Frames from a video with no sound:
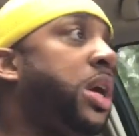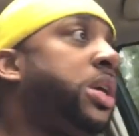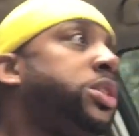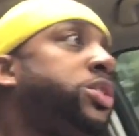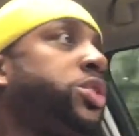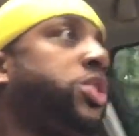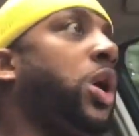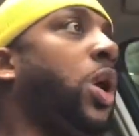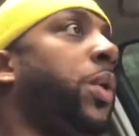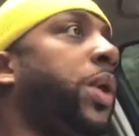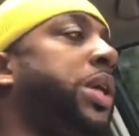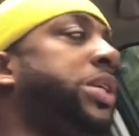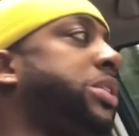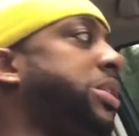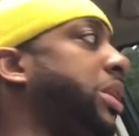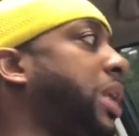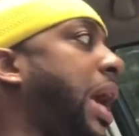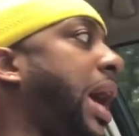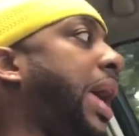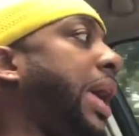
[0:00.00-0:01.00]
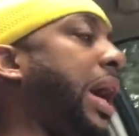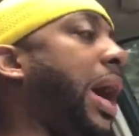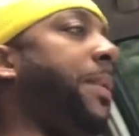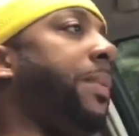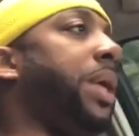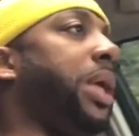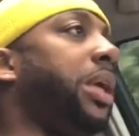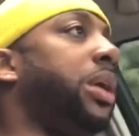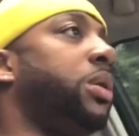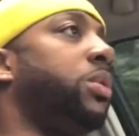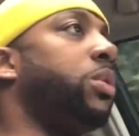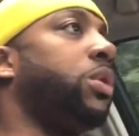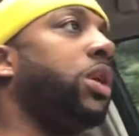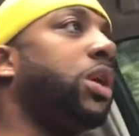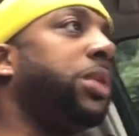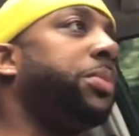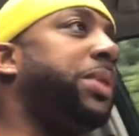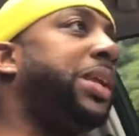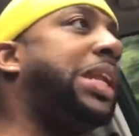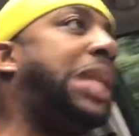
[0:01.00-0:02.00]
So it's like, I mean, we're
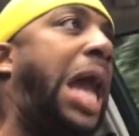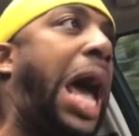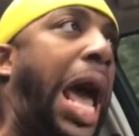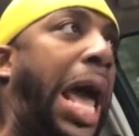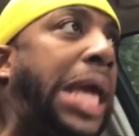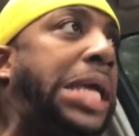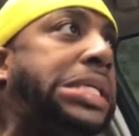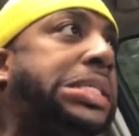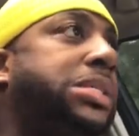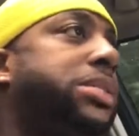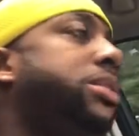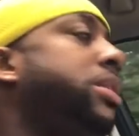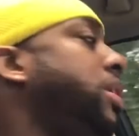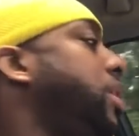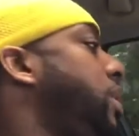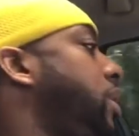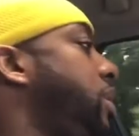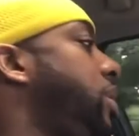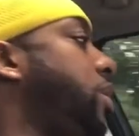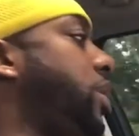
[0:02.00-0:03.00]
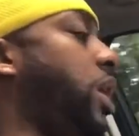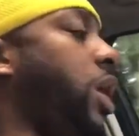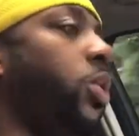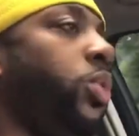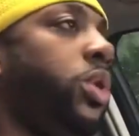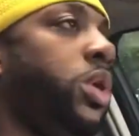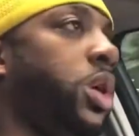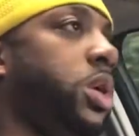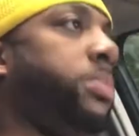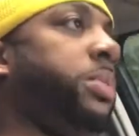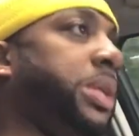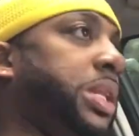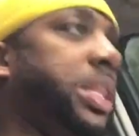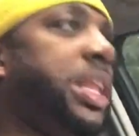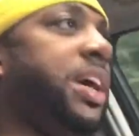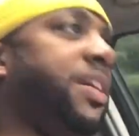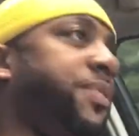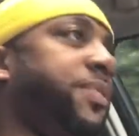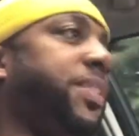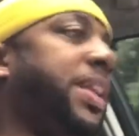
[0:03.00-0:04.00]
going to be nice, you know, we're going to be
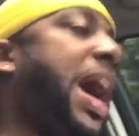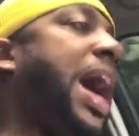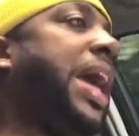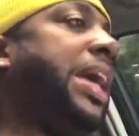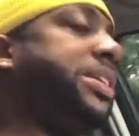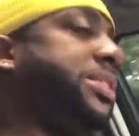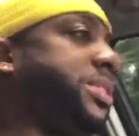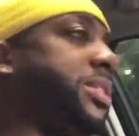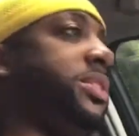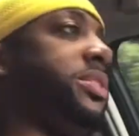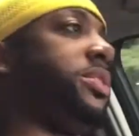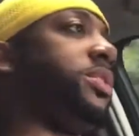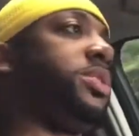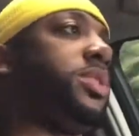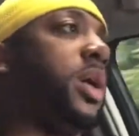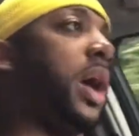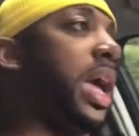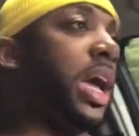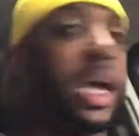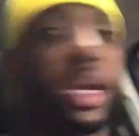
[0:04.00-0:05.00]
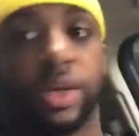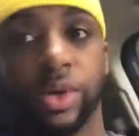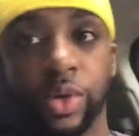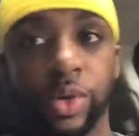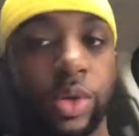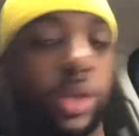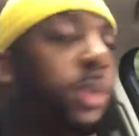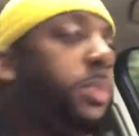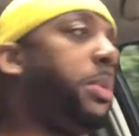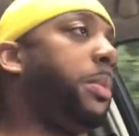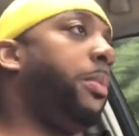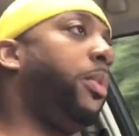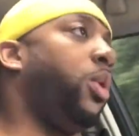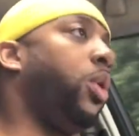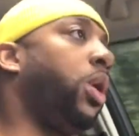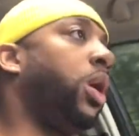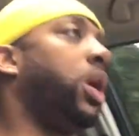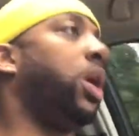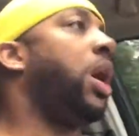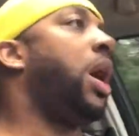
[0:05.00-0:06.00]
left nice, and, you know, I ain't got to do a little bit
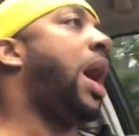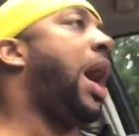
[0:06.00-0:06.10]
more.